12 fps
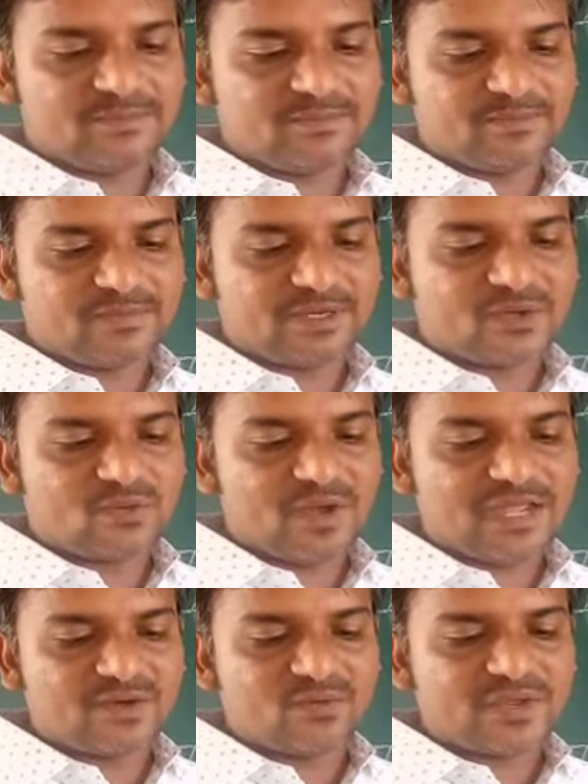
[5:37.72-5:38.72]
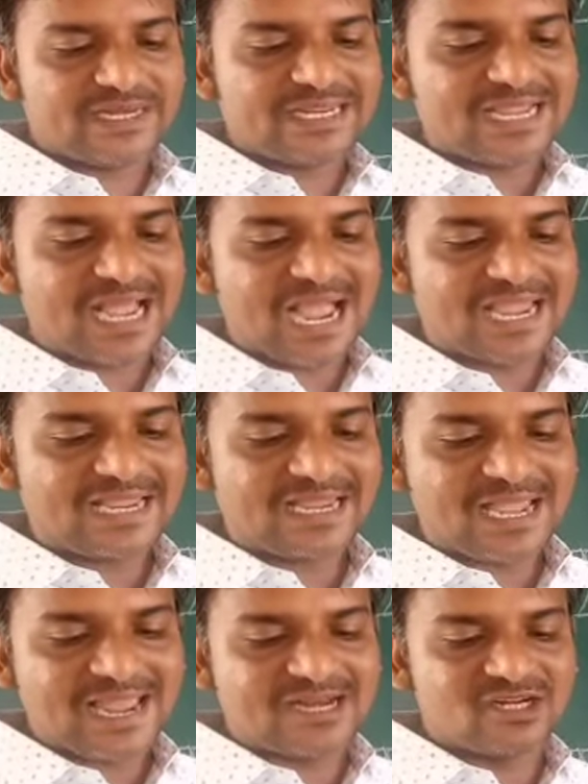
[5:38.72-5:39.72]
require very high
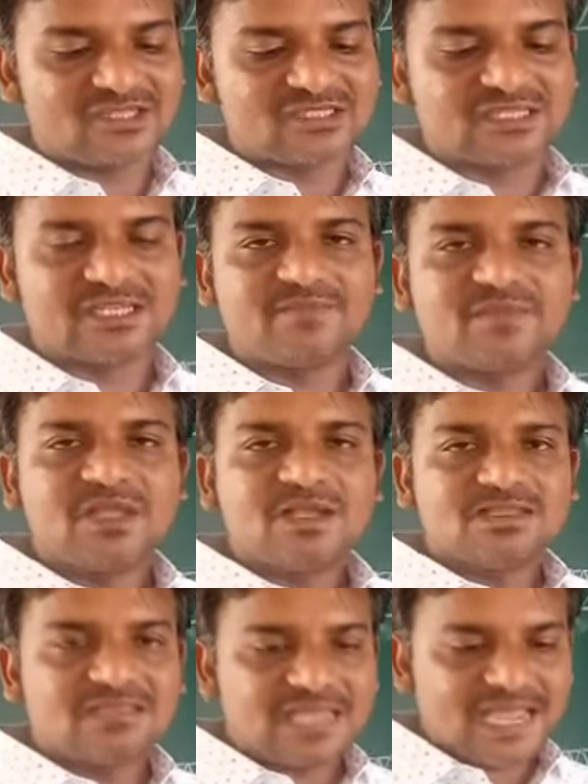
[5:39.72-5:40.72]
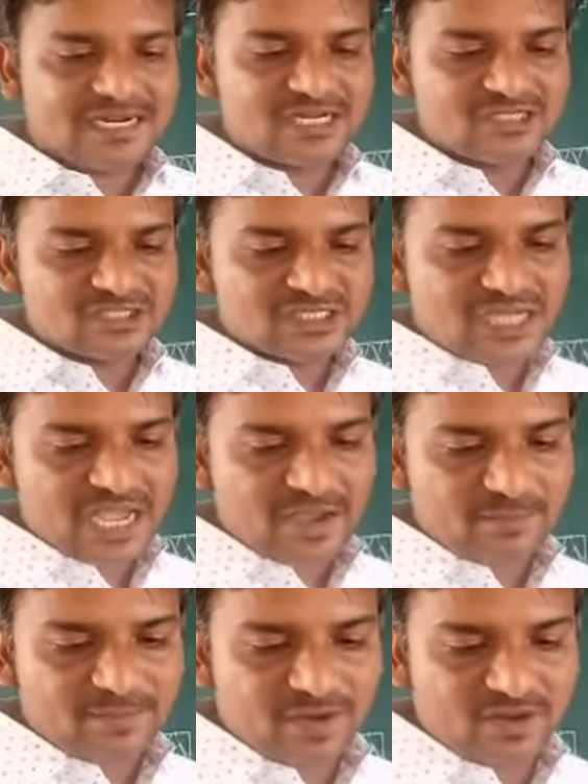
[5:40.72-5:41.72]
energy. The energy
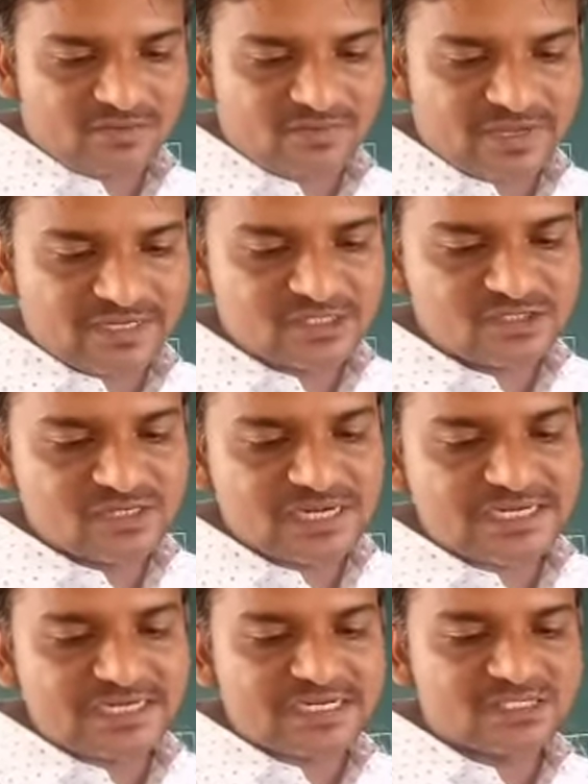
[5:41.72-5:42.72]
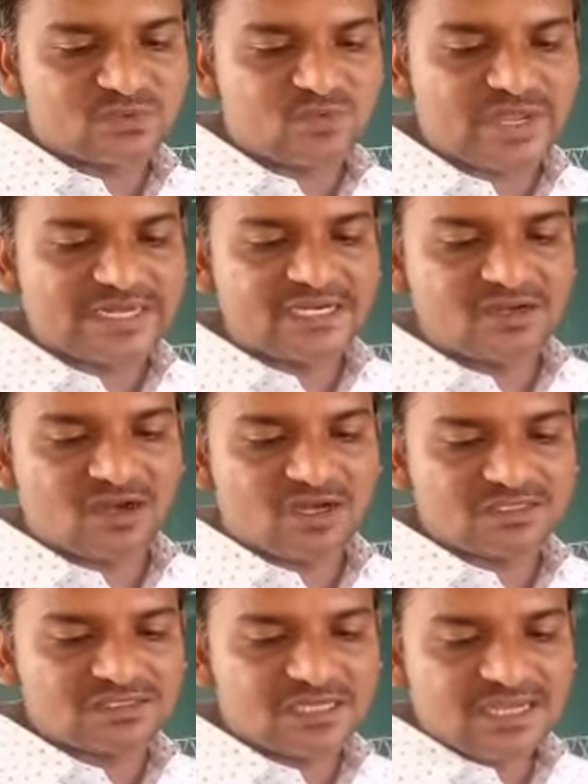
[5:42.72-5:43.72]
gap of an insulator is very
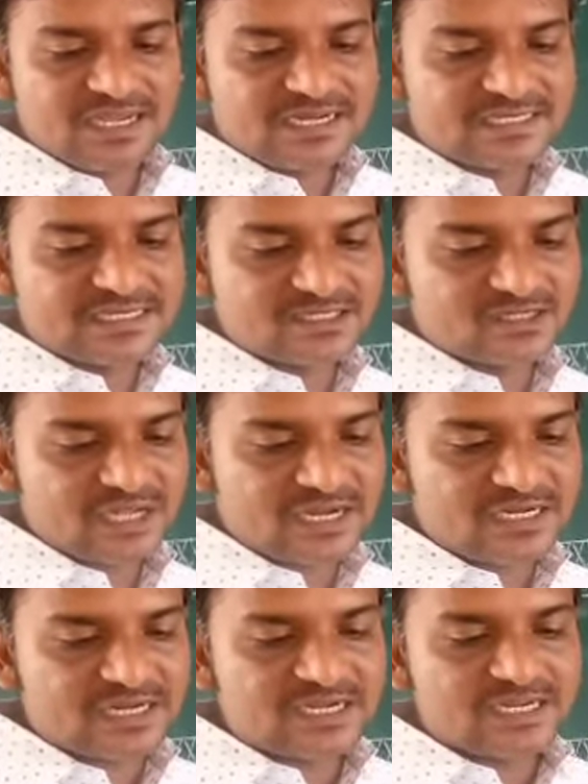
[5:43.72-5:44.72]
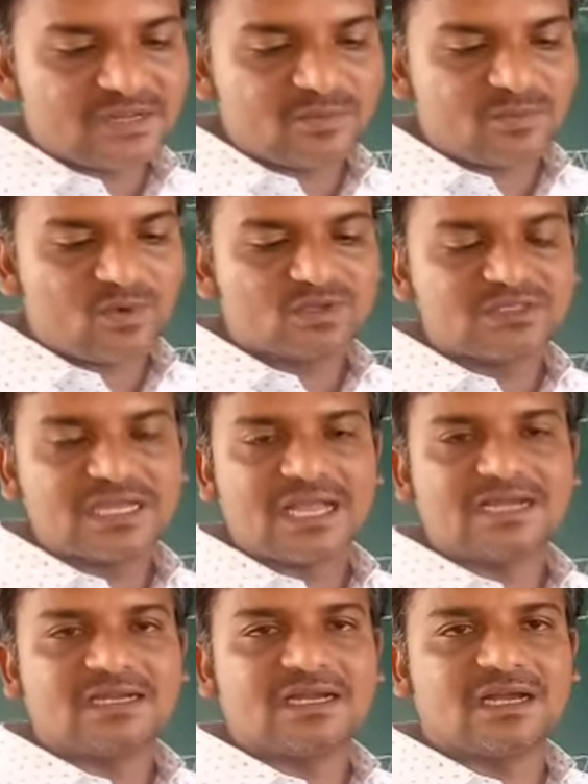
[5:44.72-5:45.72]
large. It is generally more
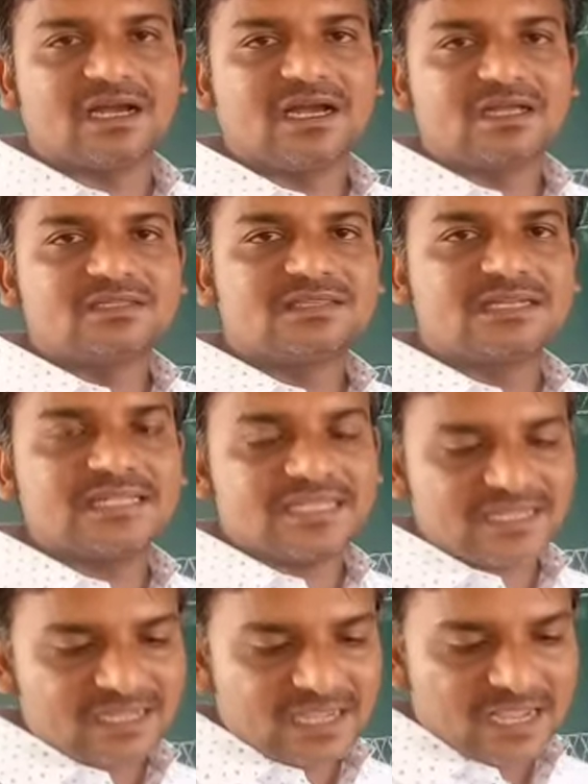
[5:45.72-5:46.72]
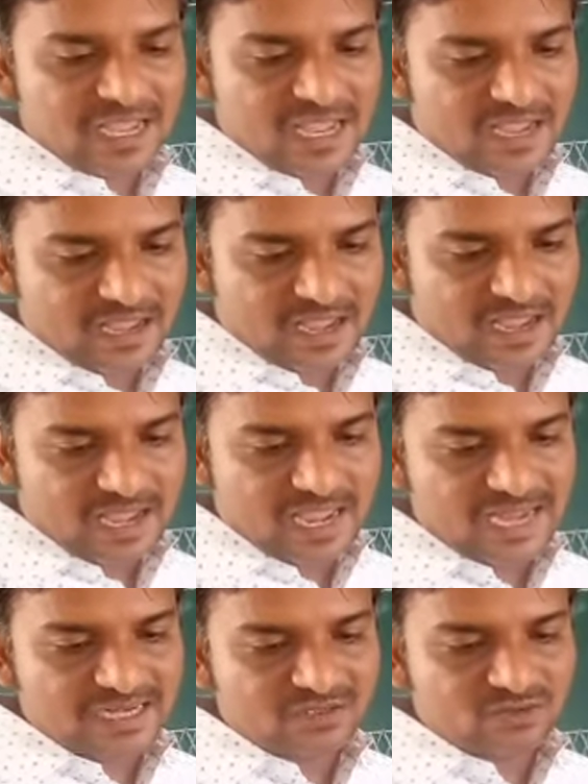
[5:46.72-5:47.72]
than 3
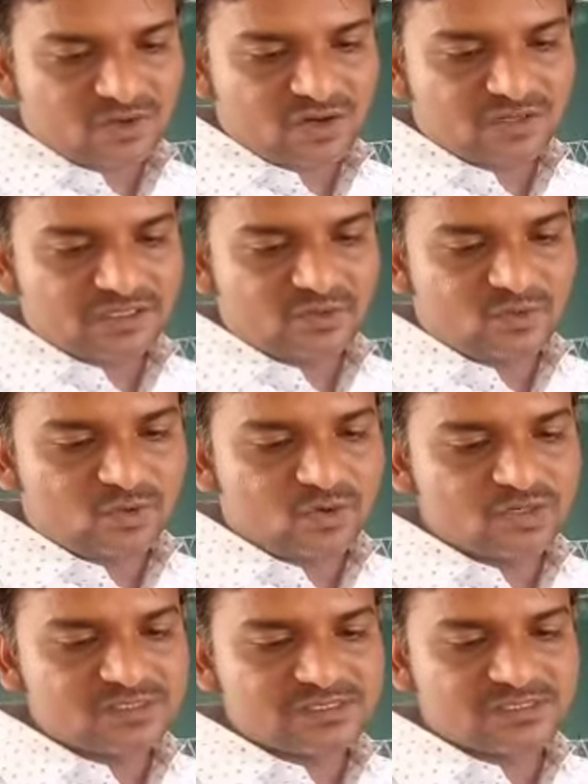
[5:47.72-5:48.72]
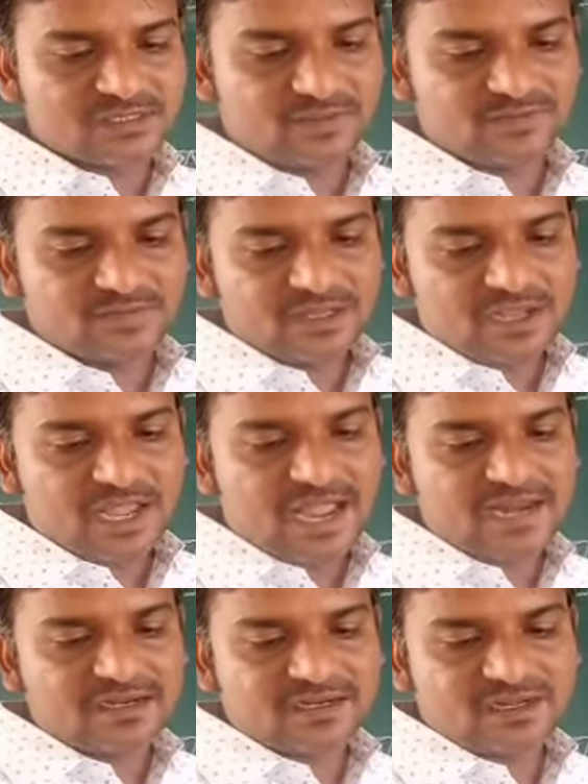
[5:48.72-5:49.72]
electron volts,
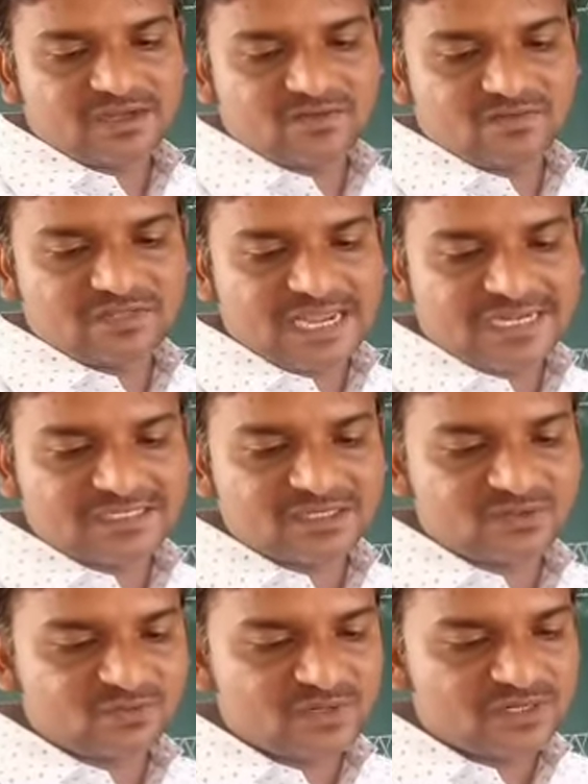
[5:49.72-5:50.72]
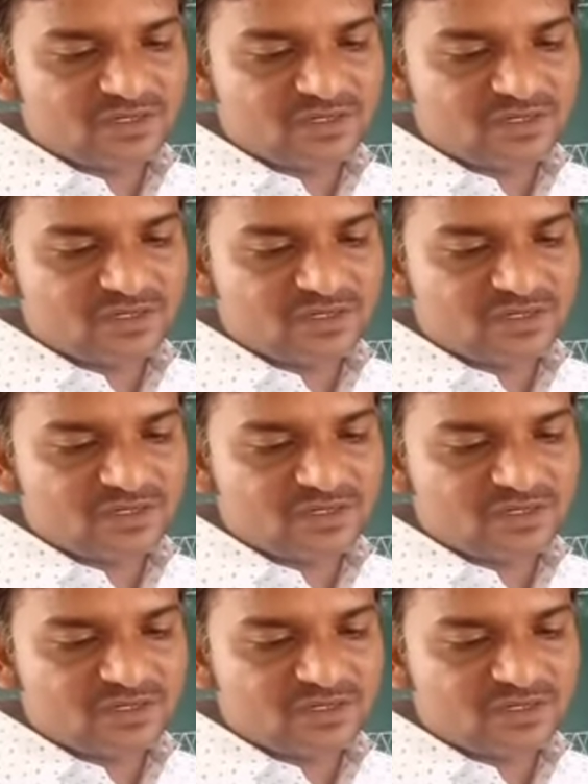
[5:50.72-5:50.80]
and the electric field